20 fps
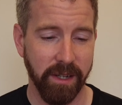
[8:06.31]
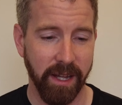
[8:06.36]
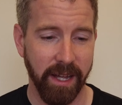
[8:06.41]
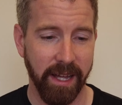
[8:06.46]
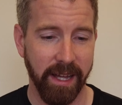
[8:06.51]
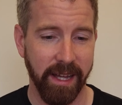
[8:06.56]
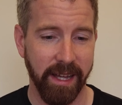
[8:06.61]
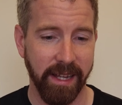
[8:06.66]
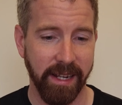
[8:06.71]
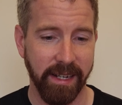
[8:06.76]

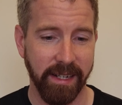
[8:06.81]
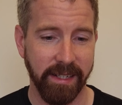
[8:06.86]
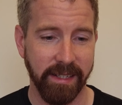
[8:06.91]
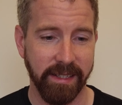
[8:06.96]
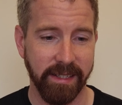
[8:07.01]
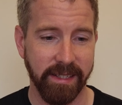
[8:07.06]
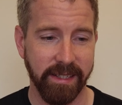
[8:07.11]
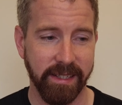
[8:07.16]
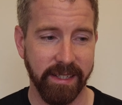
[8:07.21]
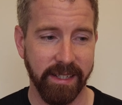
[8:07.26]

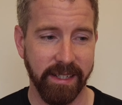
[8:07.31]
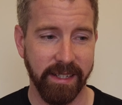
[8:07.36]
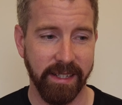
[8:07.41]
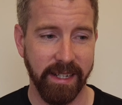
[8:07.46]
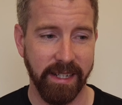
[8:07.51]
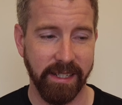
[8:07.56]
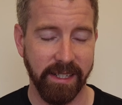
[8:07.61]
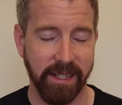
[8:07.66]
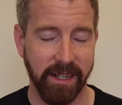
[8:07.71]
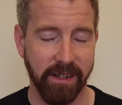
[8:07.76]
And
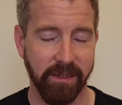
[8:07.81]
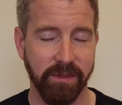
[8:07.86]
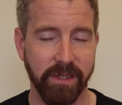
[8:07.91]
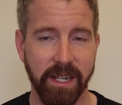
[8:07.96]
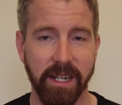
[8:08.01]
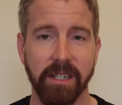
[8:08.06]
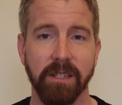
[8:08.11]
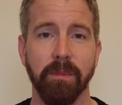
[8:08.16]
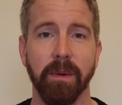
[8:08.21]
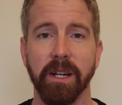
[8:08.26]
it's kind of
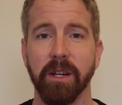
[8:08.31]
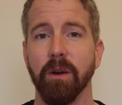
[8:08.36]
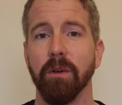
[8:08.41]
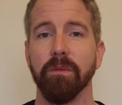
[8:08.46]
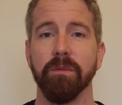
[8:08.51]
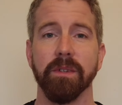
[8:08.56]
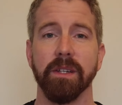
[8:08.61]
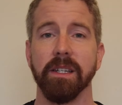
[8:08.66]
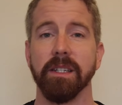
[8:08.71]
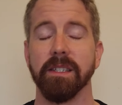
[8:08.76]
dinged my
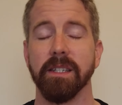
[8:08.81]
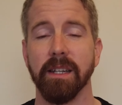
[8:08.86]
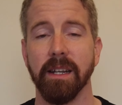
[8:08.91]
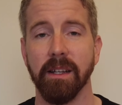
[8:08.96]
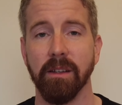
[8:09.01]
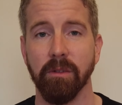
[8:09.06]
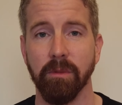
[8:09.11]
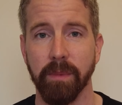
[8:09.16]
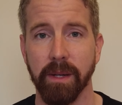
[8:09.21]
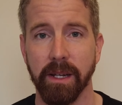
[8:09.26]
confidence in a
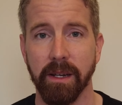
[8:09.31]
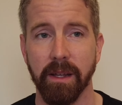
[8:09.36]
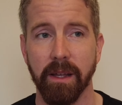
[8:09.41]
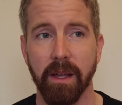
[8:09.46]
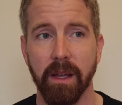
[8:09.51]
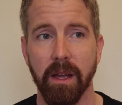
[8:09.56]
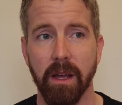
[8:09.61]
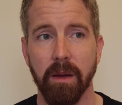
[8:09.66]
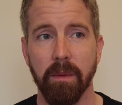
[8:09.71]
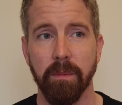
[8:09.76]
little bit,
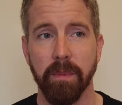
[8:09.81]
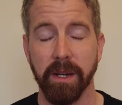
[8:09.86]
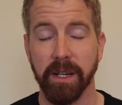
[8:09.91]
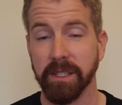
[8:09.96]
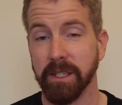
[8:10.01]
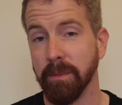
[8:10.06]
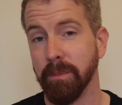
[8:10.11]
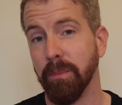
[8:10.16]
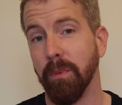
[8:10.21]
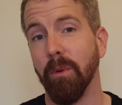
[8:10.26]
because
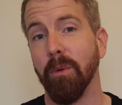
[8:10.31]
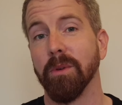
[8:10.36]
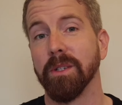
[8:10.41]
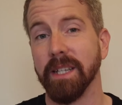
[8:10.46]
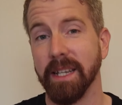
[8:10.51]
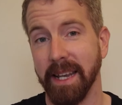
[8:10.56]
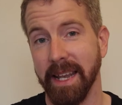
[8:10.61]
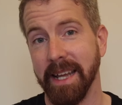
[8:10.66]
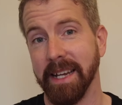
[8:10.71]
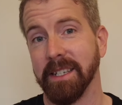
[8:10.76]
I bought
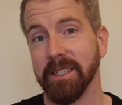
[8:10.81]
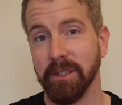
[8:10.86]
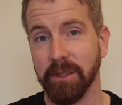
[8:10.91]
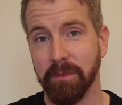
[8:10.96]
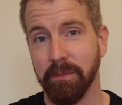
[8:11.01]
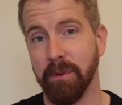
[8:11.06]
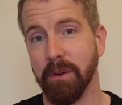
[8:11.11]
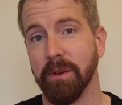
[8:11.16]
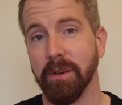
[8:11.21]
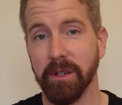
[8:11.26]
a Lexus
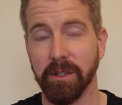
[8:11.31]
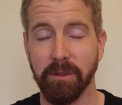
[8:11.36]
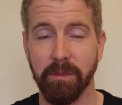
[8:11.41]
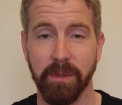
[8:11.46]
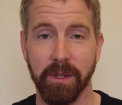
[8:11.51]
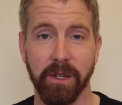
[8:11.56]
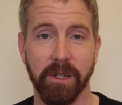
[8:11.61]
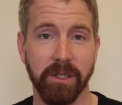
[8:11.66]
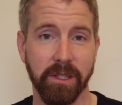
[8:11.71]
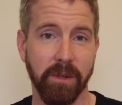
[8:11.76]
product
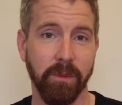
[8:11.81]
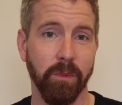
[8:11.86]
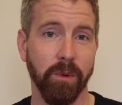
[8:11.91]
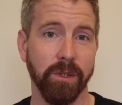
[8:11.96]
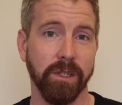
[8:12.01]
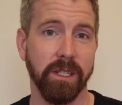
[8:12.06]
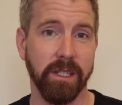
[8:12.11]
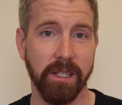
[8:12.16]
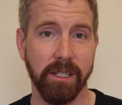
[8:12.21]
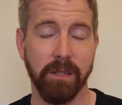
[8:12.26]
because I
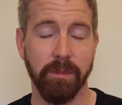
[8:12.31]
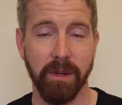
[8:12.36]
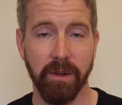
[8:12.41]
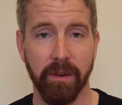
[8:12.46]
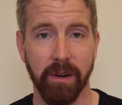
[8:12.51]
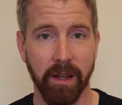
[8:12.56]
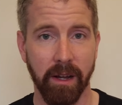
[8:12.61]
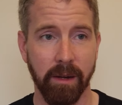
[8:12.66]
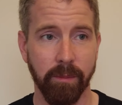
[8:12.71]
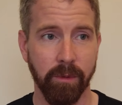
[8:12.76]
wanted it to be
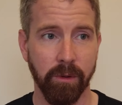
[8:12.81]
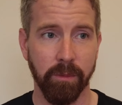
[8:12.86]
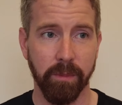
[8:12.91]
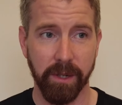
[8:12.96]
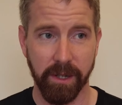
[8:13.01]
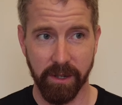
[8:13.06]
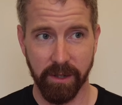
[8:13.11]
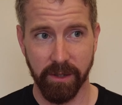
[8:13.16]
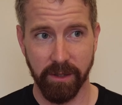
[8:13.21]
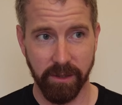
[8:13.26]
reliable,
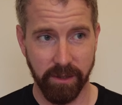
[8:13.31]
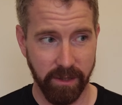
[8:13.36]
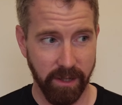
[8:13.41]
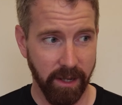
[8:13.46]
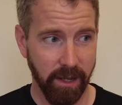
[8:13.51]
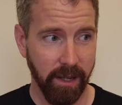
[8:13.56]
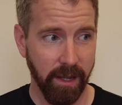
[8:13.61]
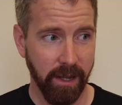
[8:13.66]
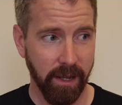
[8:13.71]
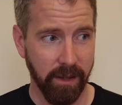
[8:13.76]
because
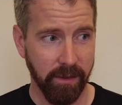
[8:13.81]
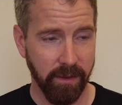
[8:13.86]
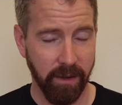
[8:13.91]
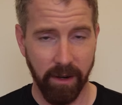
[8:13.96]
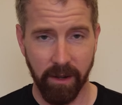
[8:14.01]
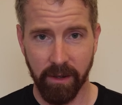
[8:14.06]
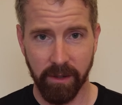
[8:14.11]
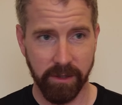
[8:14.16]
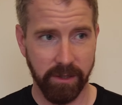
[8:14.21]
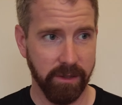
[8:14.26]
the
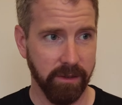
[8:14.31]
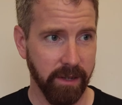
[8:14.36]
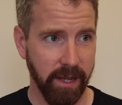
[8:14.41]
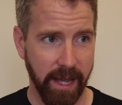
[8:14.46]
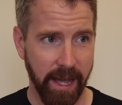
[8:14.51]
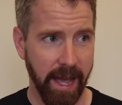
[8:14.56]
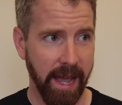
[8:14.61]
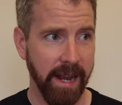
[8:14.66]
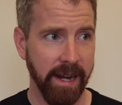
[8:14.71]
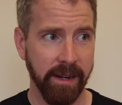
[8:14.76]
last
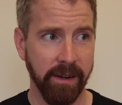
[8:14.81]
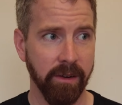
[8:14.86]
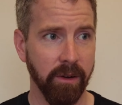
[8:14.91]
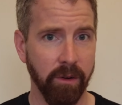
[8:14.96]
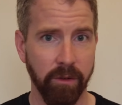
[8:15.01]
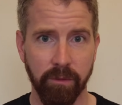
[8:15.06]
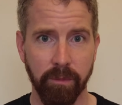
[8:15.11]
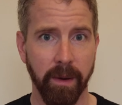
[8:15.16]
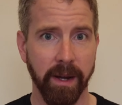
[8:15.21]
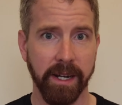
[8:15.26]
N
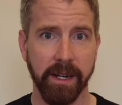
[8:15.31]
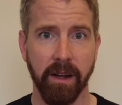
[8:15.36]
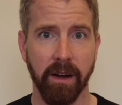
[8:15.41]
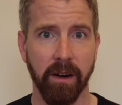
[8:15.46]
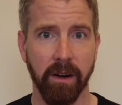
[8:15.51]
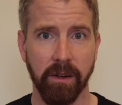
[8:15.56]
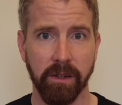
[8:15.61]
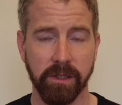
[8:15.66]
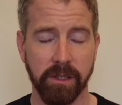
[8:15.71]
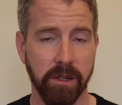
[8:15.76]
of my
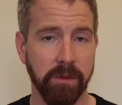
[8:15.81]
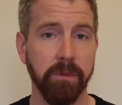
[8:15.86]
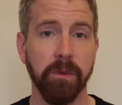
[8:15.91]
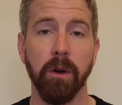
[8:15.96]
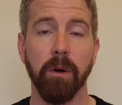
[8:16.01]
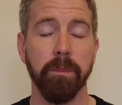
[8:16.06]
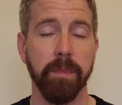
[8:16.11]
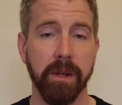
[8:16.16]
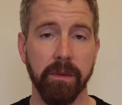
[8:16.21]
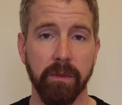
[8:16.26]
cars have
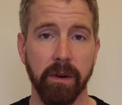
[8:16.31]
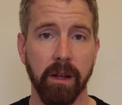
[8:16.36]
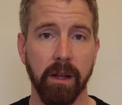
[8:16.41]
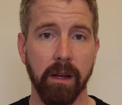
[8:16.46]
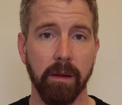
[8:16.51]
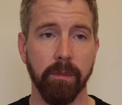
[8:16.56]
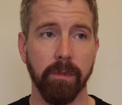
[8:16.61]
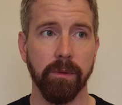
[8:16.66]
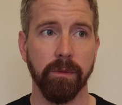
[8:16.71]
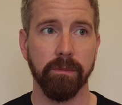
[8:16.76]
not been
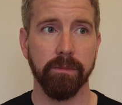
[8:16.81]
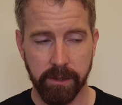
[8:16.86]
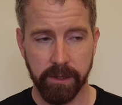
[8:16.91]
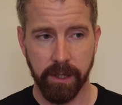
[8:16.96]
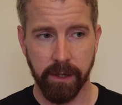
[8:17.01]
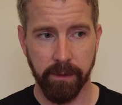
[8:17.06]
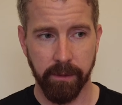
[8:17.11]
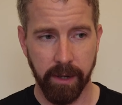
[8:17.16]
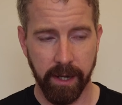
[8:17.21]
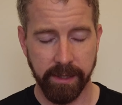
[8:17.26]
reliable.
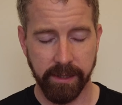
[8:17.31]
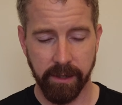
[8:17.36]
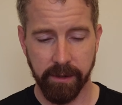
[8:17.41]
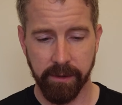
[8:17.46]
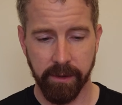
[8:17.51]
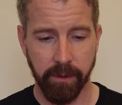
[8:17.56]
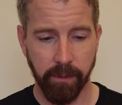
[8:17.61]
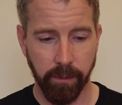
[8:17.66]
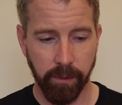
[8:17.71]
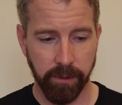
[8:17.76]
So I don't
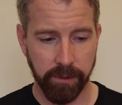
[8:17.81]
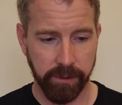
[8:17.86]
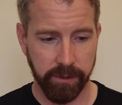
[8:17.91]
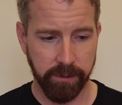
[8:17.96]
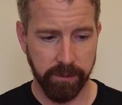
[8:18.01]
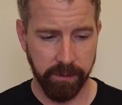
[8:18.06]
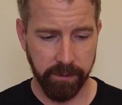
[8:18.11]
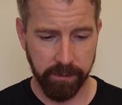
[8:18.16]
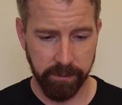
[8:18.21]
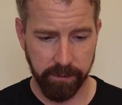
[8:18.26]
know what
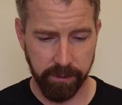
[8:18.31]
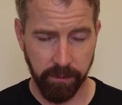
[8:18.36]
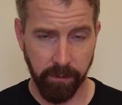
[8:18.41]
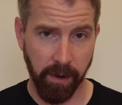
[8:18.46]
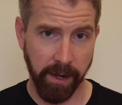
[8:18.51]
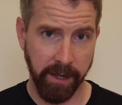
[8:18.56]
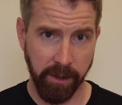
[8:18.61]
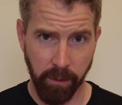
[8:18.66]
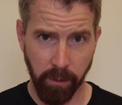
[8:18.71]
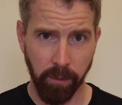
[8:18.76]
the
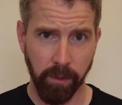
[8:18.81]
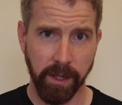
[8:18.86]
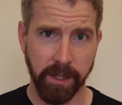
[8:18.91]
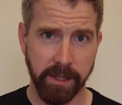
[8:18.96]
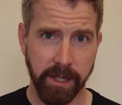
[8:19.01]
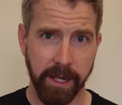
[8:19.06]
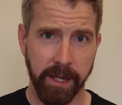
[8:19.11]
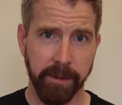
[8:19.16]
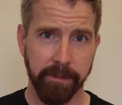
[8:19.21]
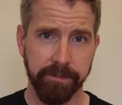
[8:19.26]
right call
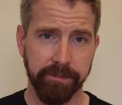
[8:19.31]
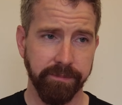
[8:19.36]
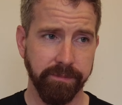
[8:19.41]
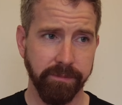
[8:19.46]
is here.